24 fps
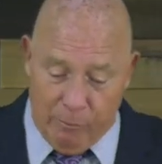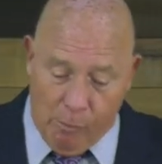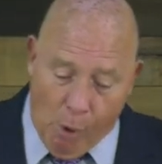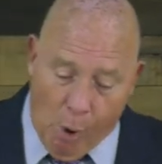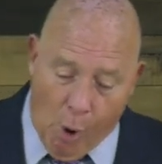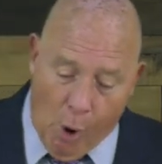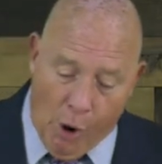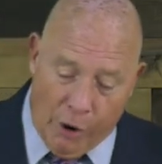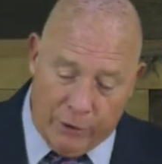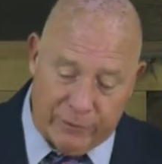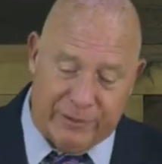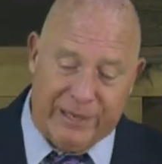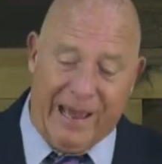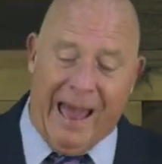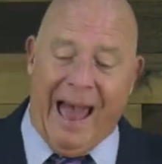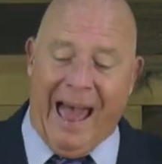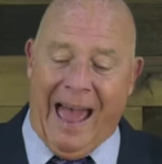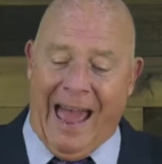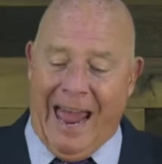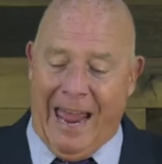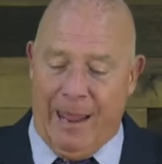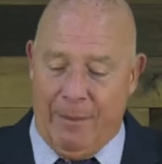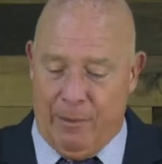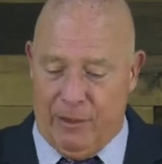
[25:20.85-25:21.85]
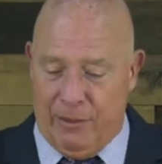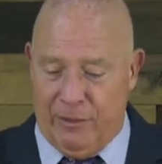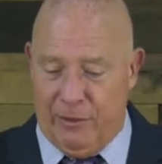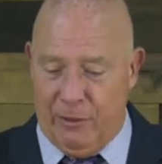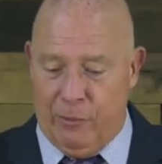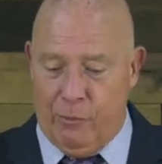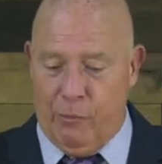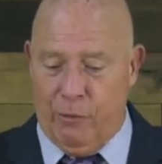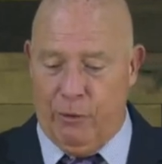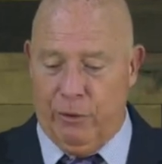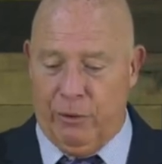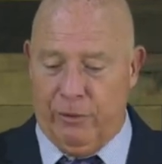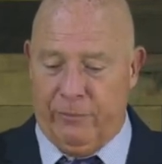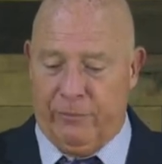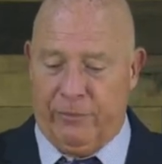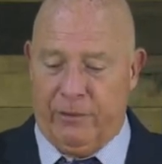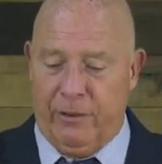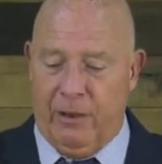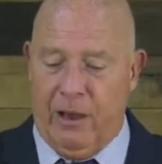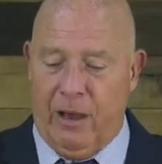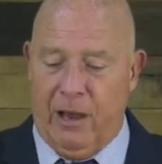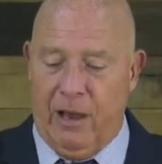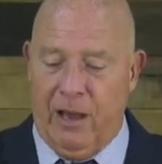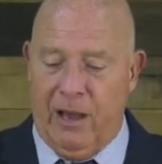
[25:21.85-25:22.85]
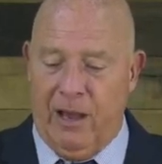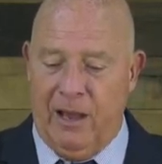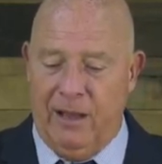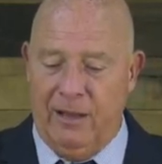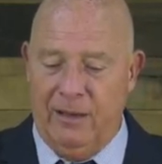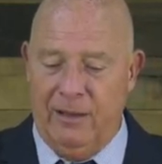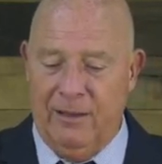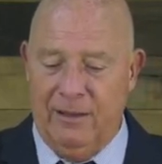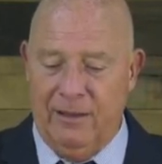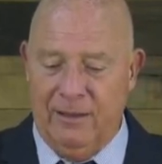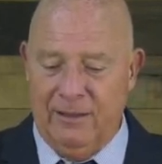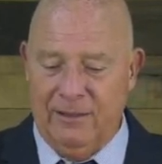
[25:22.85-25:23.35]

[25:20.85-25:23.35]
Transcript: more time in the Word of God.